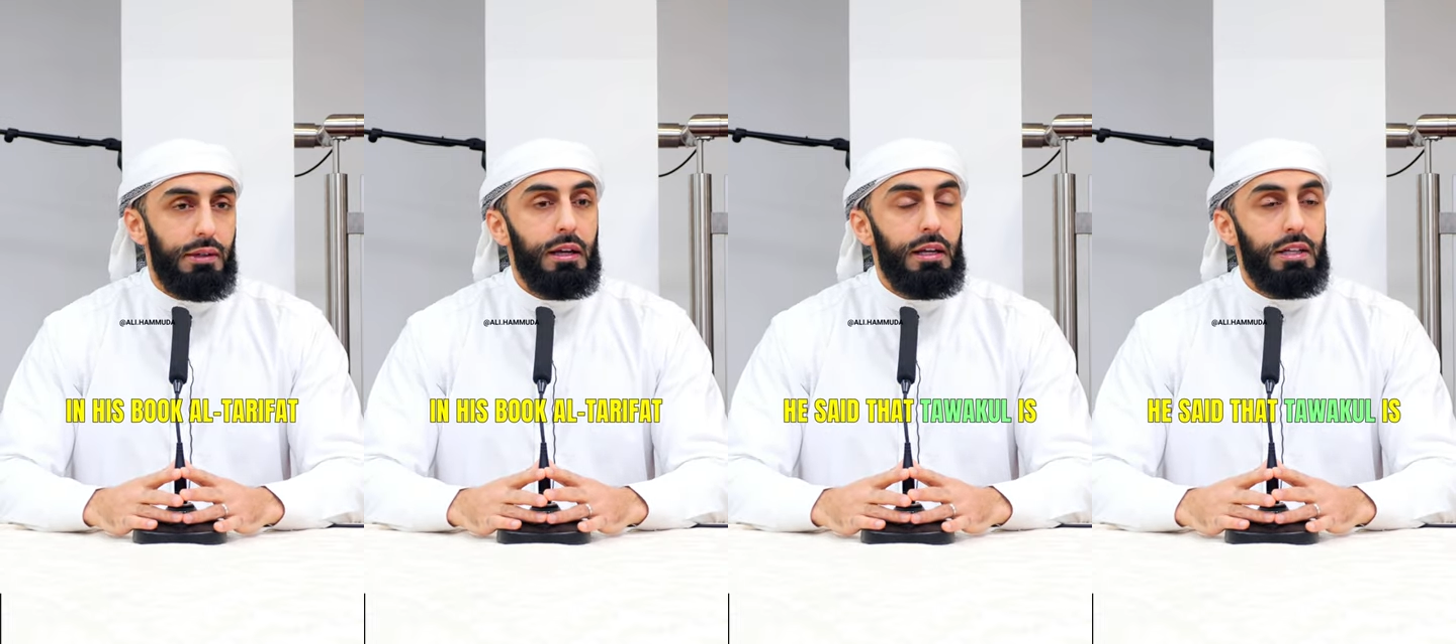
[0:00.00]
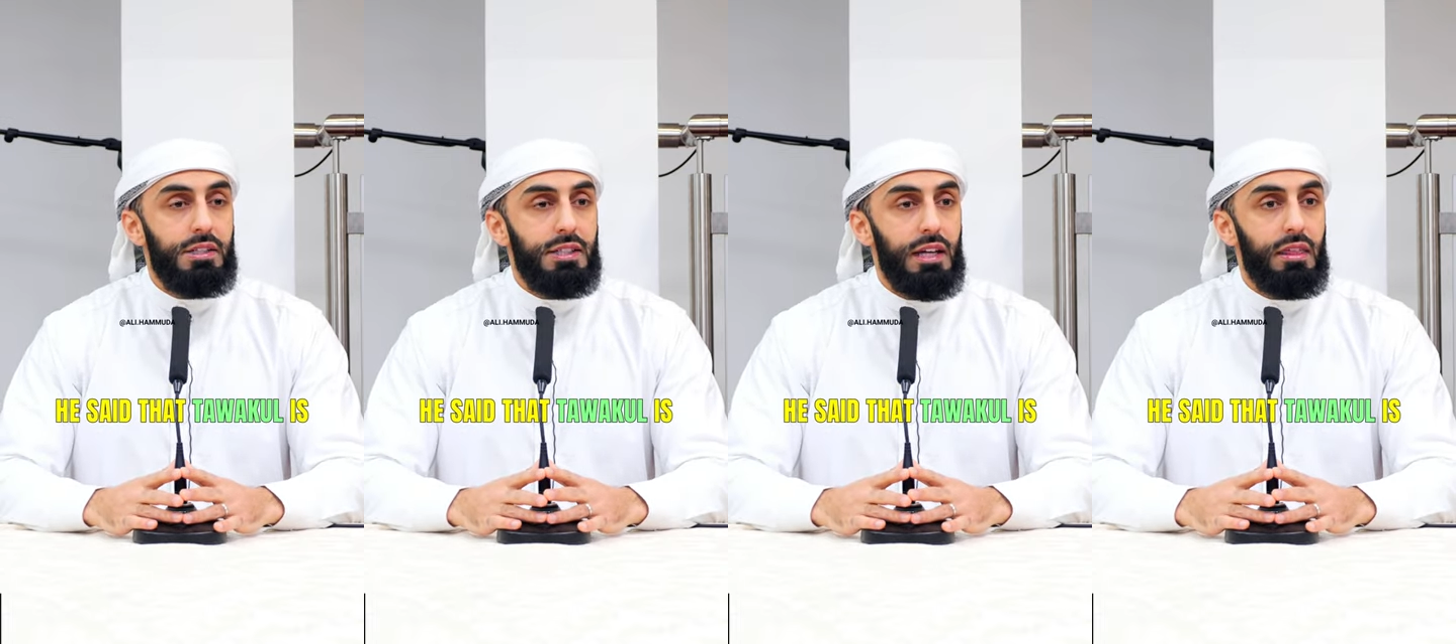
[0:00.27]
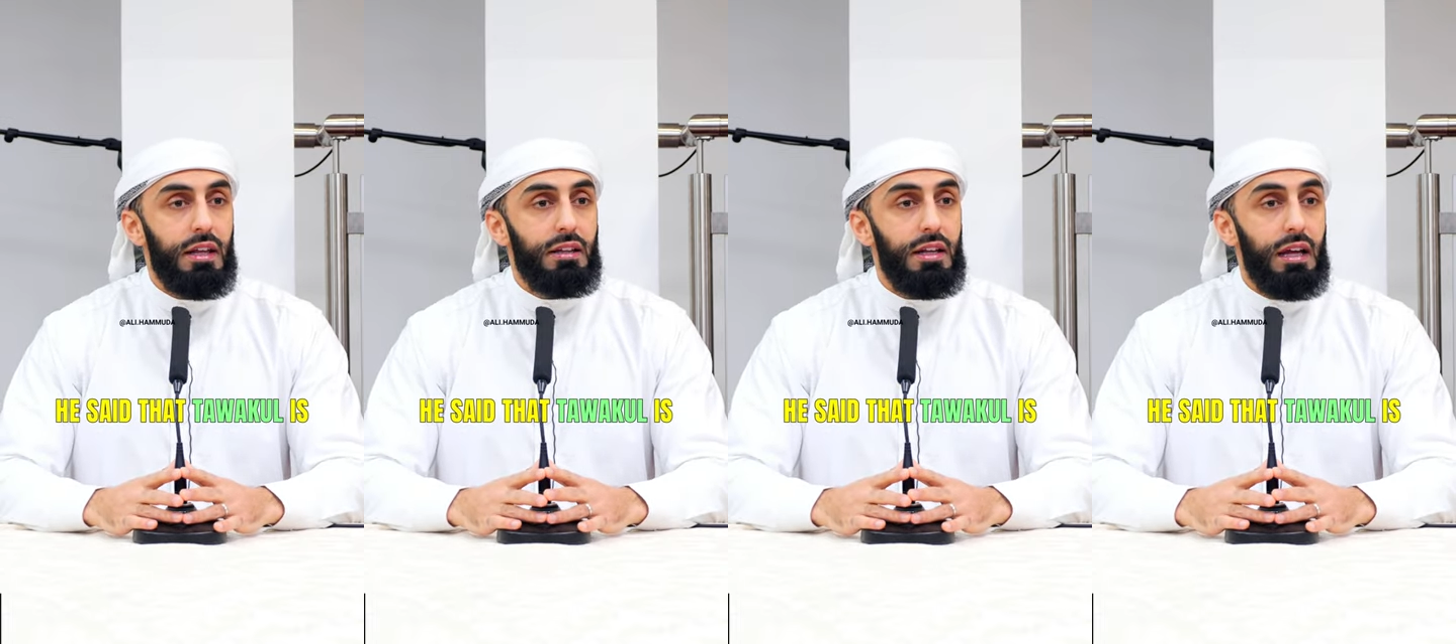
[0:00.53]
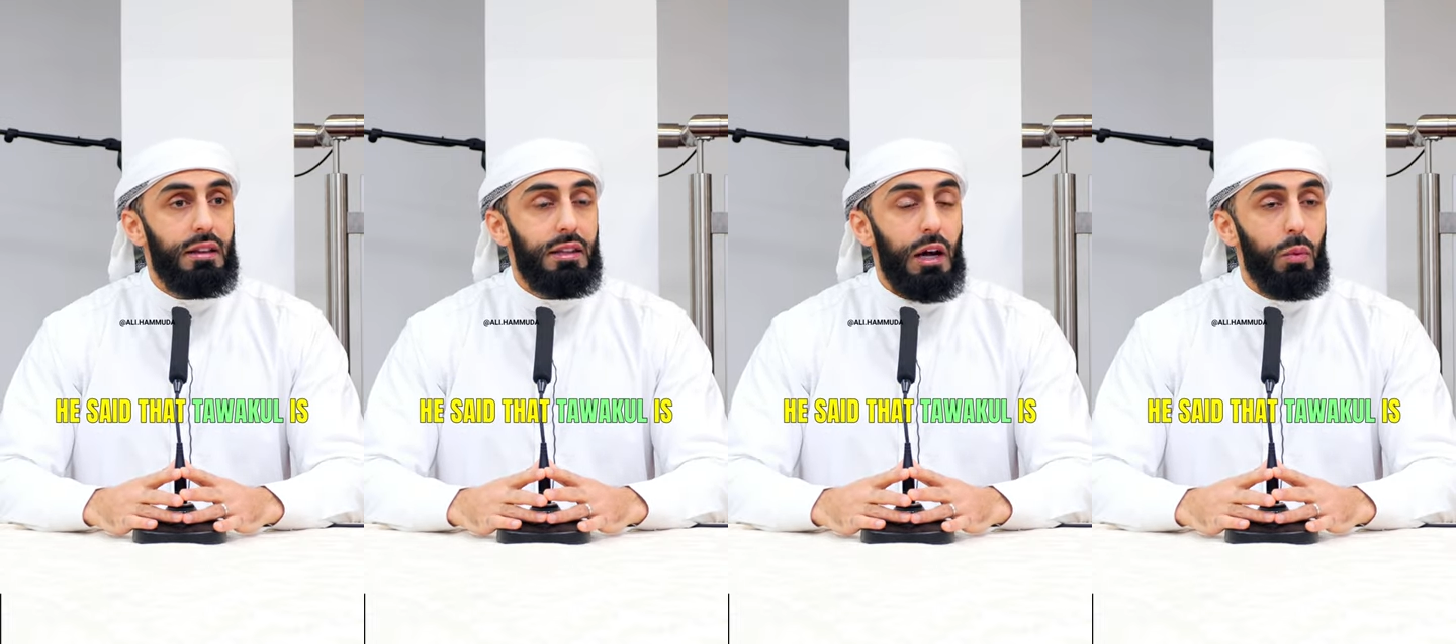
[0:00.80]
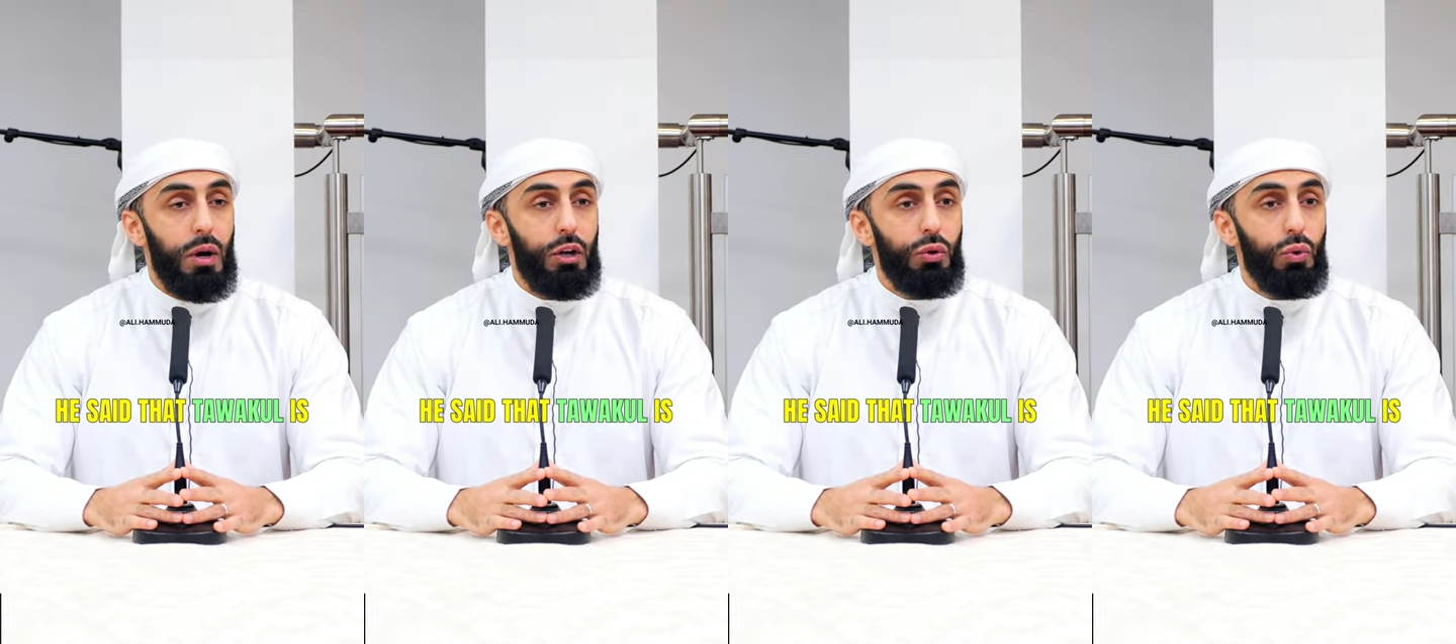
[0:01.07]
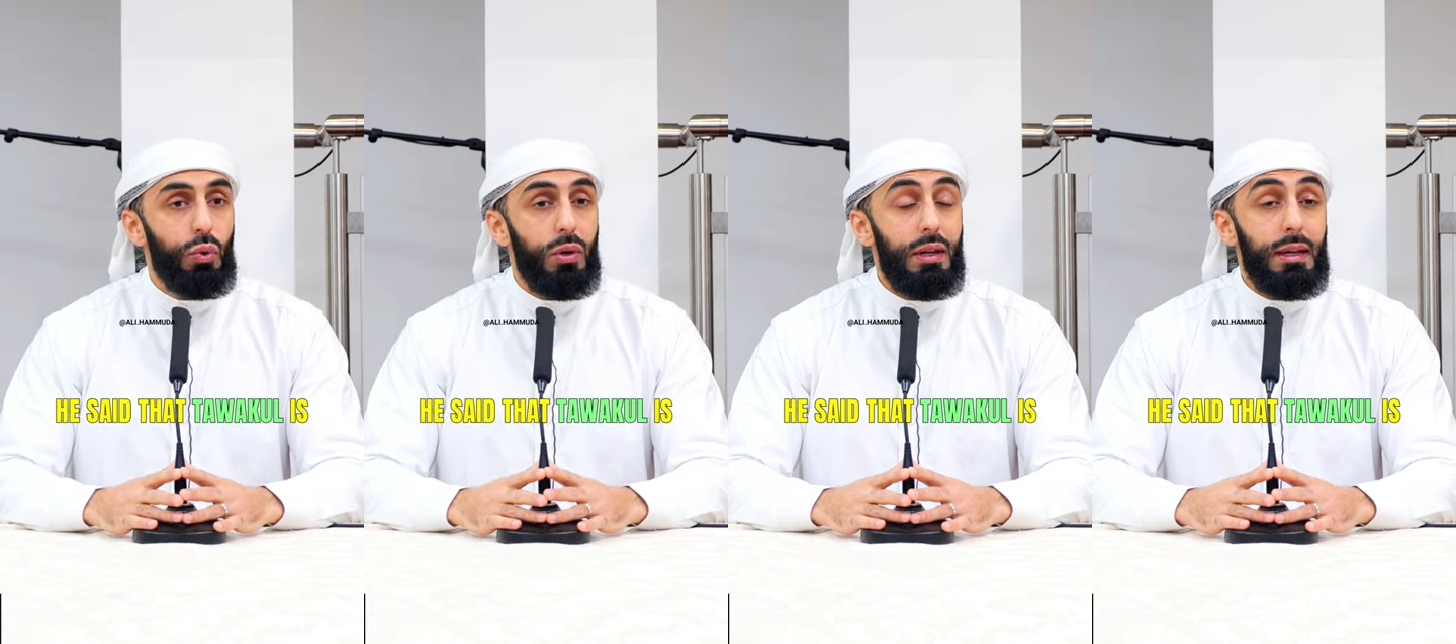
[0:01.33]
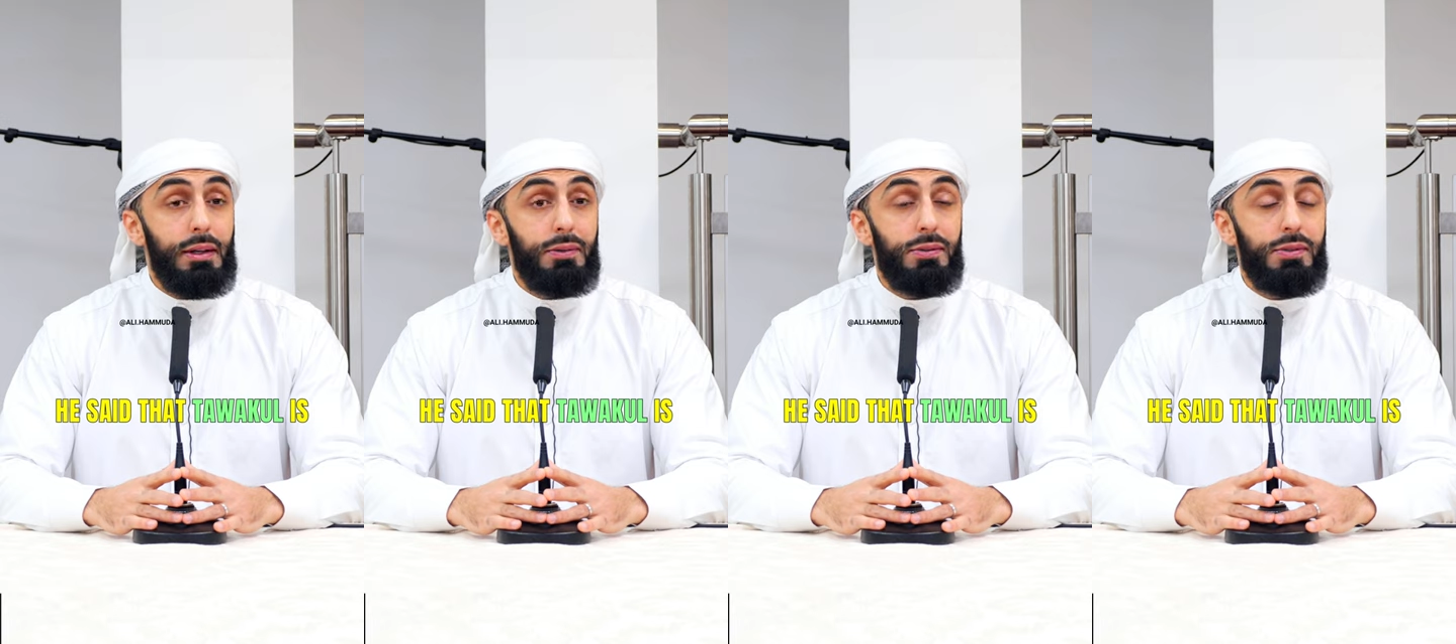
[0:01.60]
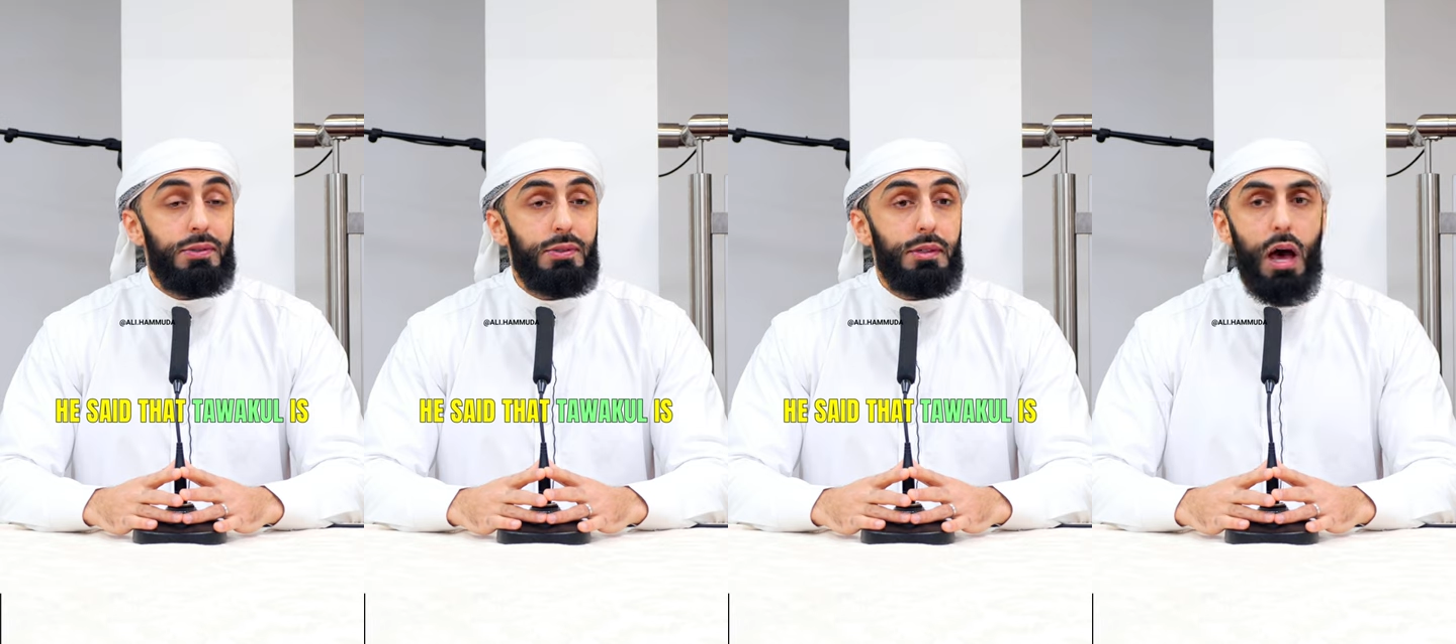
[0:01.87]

He said that at-tawakkul is